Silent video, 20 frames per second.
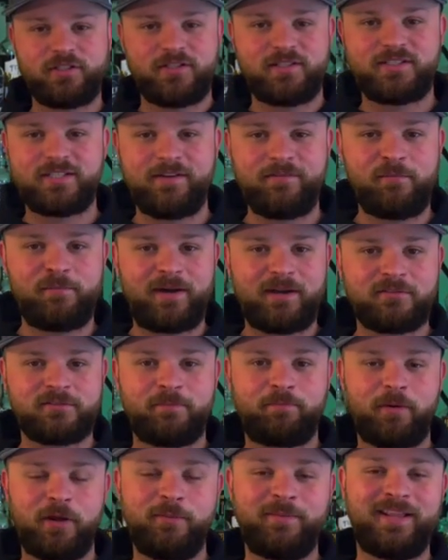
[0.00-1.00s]
are the seven bottles
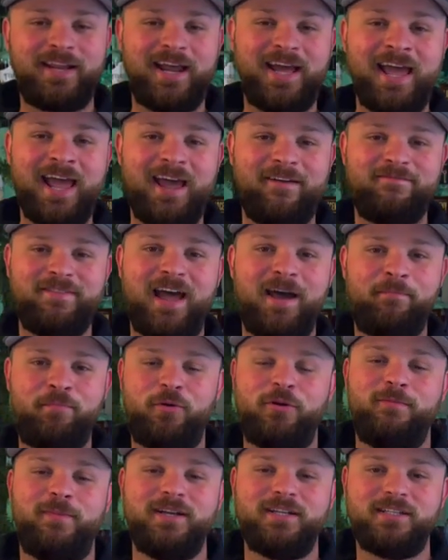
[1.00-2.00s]
of bourbon that I have not
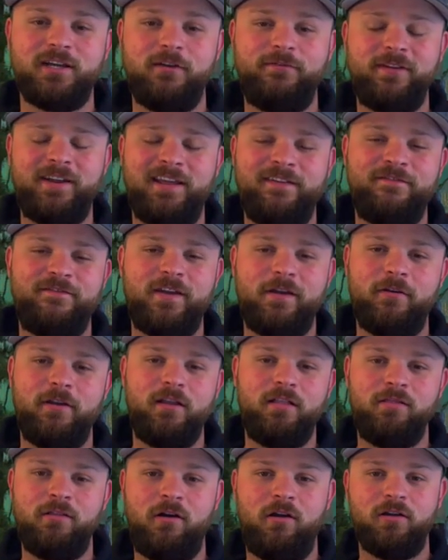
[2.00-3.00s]
poured myself in a
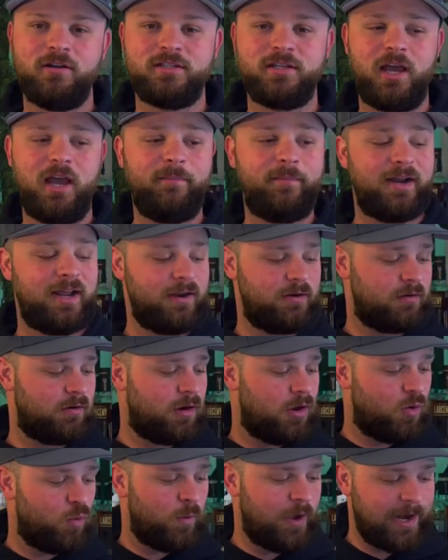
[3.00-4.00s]
very long time, and I don't
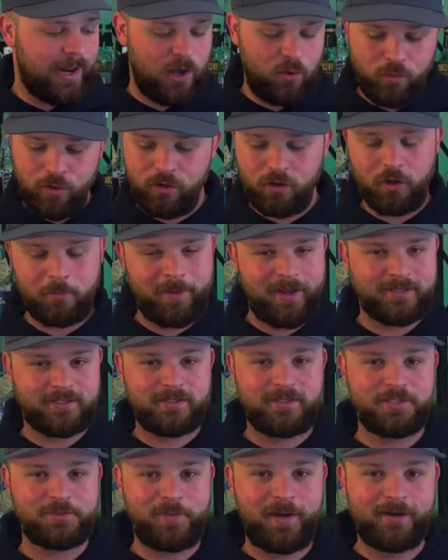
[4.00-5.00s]
know when I will go back to
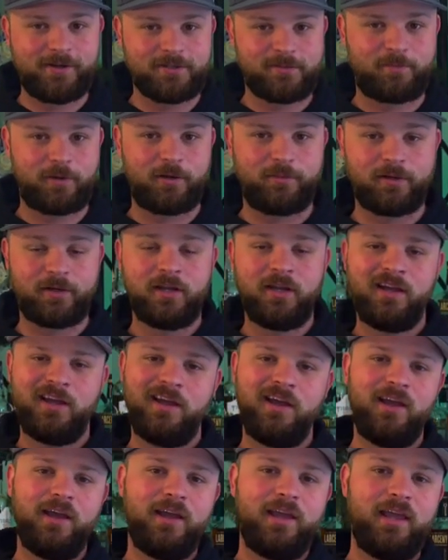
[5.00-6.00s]
these bottles of bourbon.
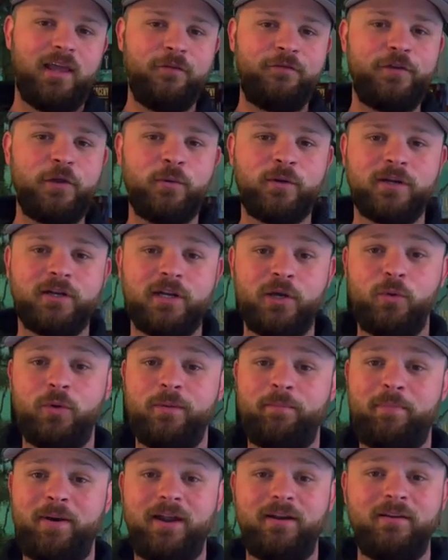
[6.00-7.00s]
If you want to know
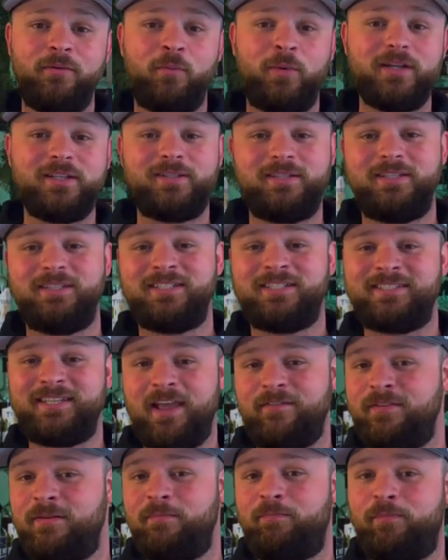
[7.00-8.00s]
what what
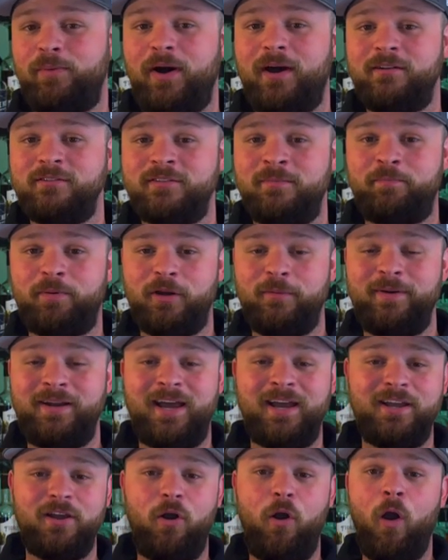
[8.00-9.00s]
seven bottles of bourbon
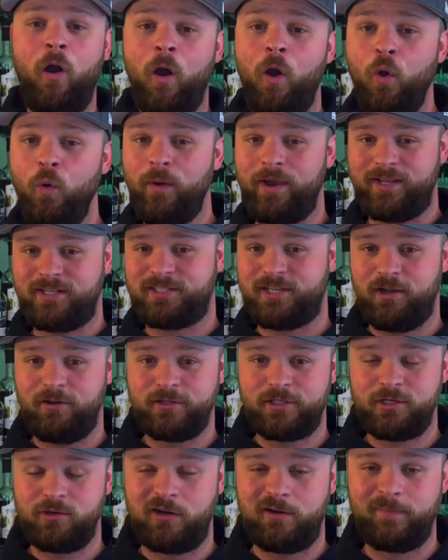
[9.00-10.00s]
I always go
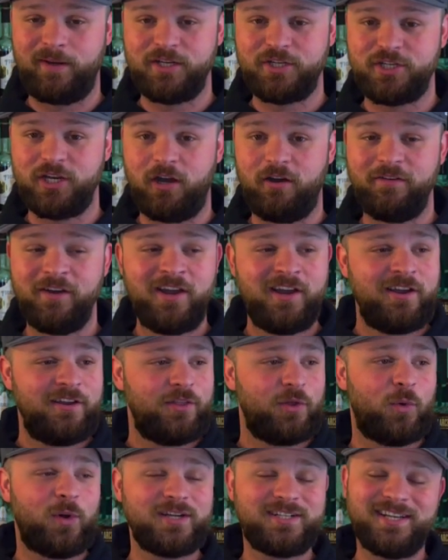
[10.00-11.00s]
to on my shelf,
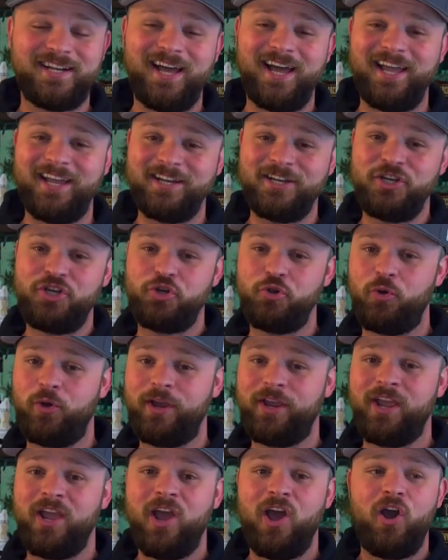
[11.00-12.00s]
the ones that I
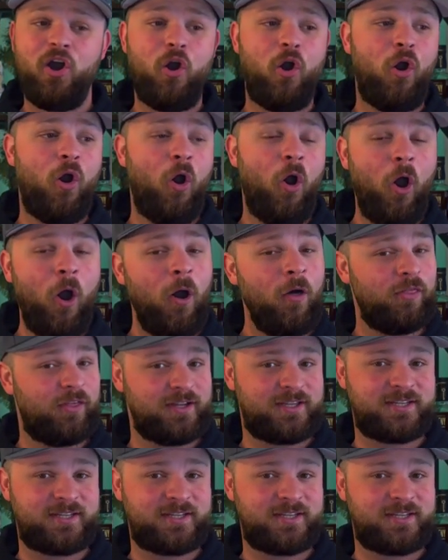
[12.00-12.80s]
enjoy all the